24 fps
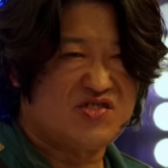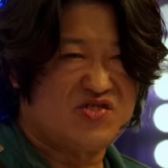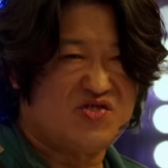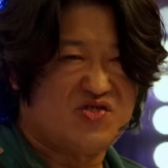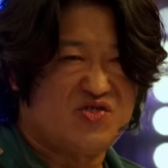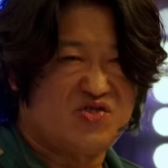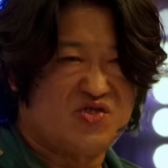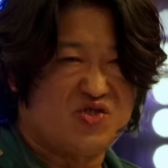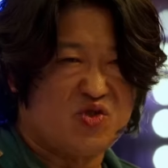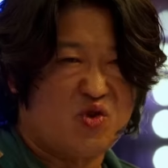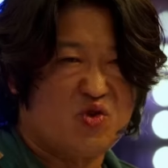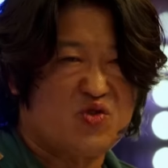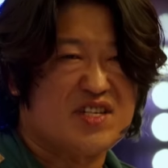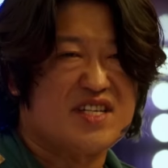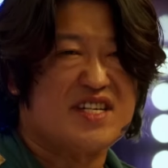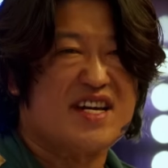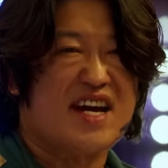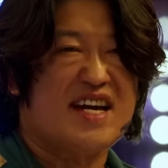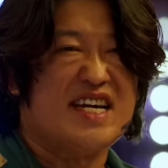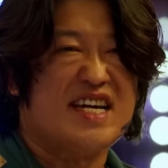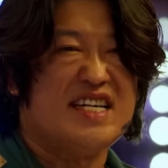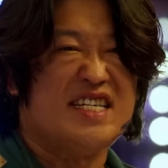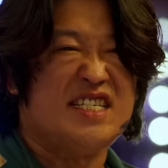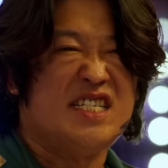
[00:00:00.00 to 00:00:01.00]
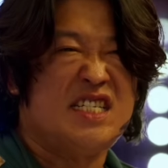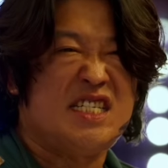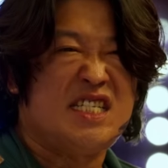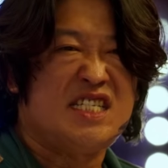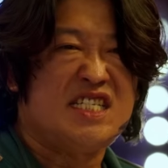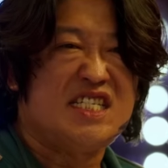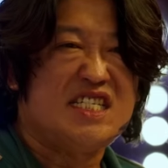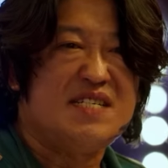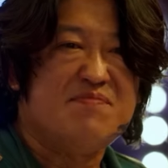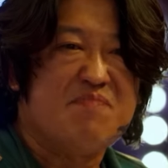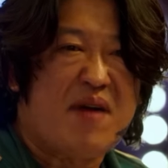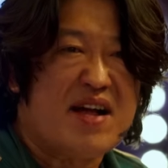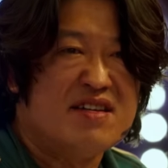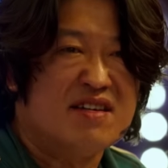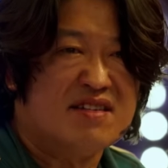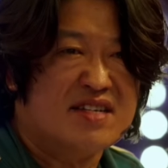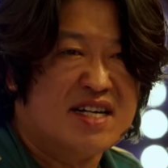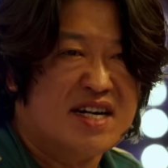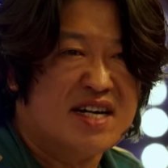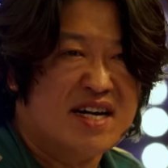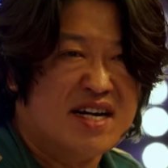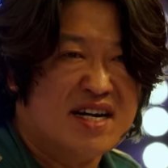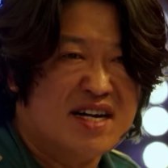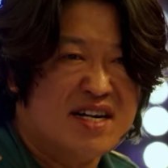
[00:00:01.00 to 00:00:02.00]
and Deok-su throw insults at
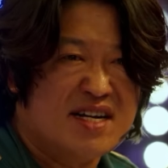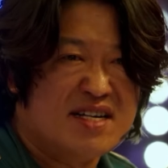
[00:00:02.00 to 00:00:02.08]
each other